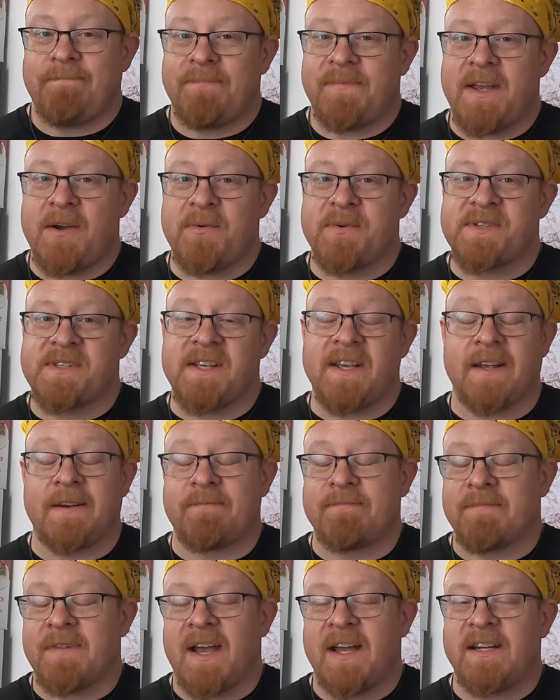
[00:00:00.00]
That was
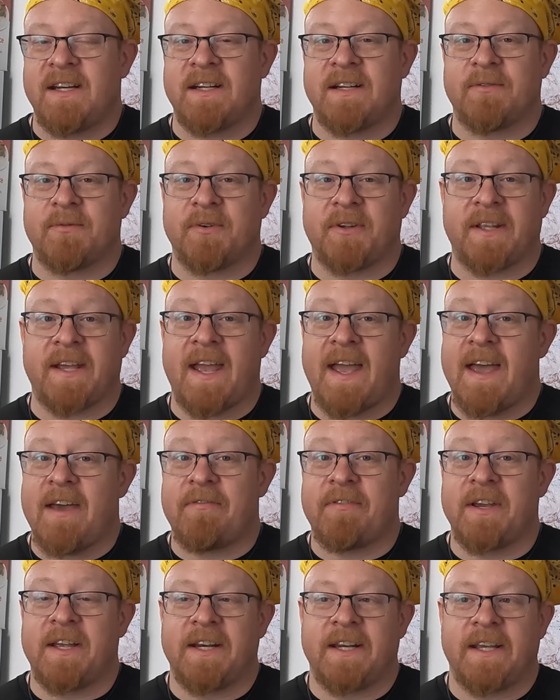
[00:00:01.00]
it. I didn't really
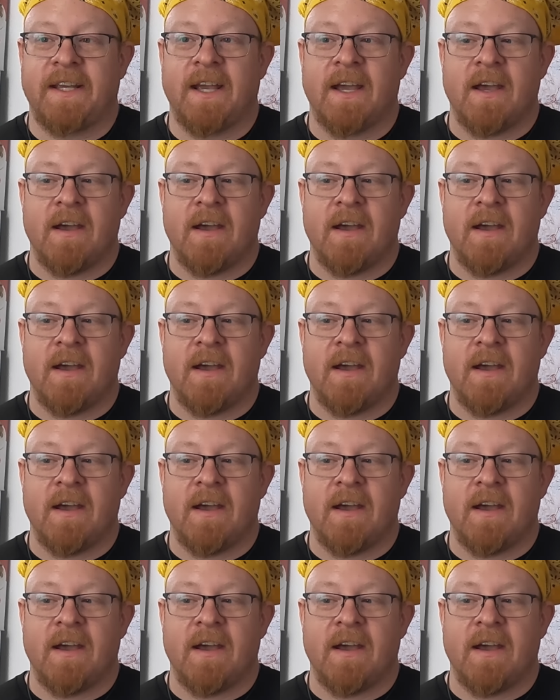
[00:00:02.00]
have any